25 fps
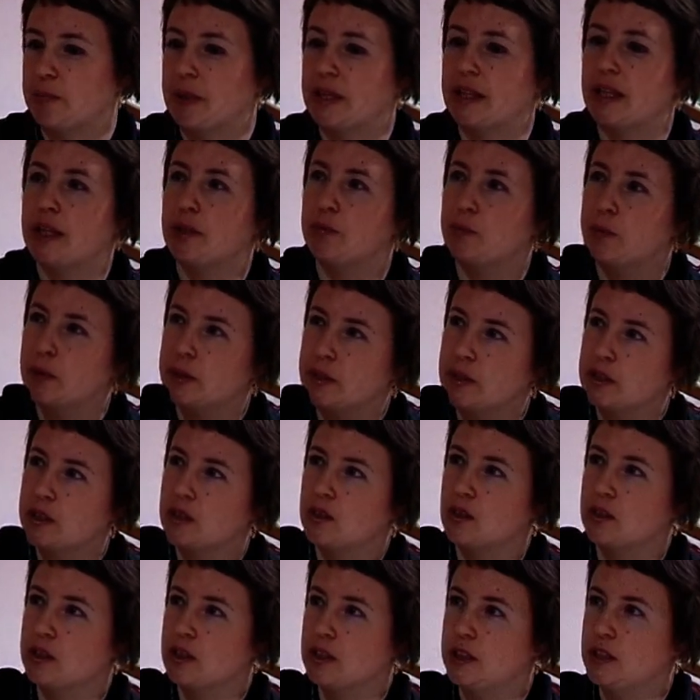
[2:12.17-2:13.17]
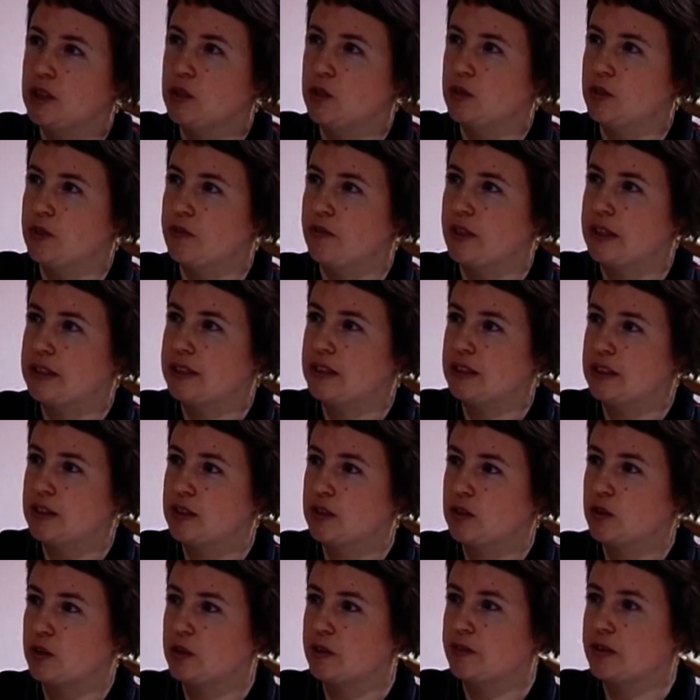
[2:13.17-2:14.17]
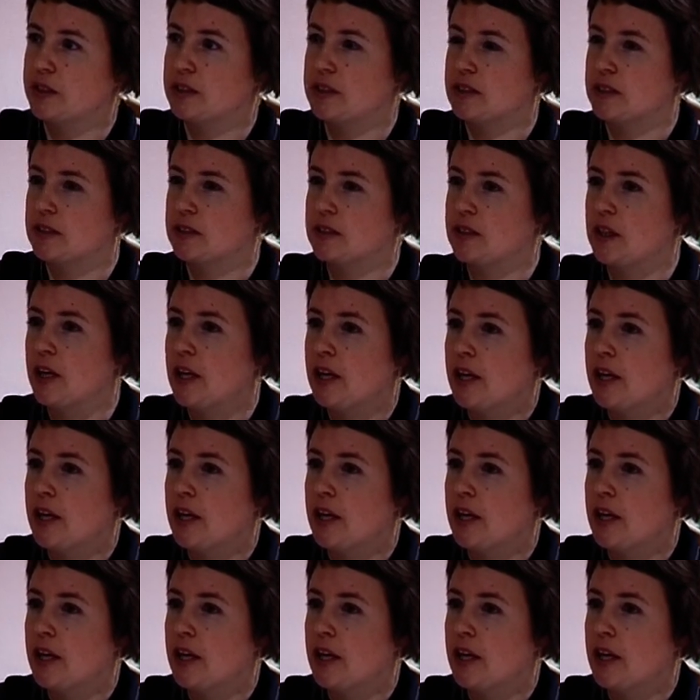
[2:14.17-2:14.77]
but they will continue to invest in services